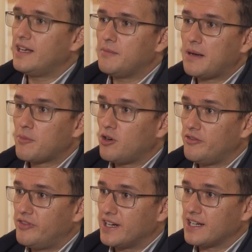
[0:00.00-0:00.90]
The MAP
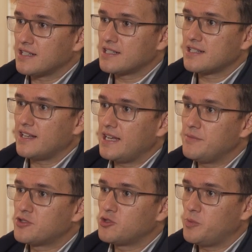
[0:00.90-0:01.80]
conference
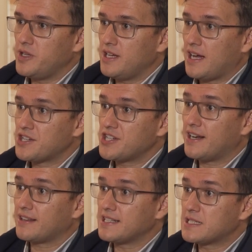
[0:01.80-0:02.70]
aims to be a
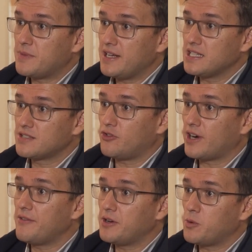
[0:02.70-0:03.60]
shared space
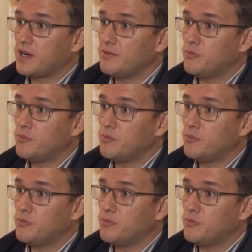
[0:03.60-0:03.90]
for everyone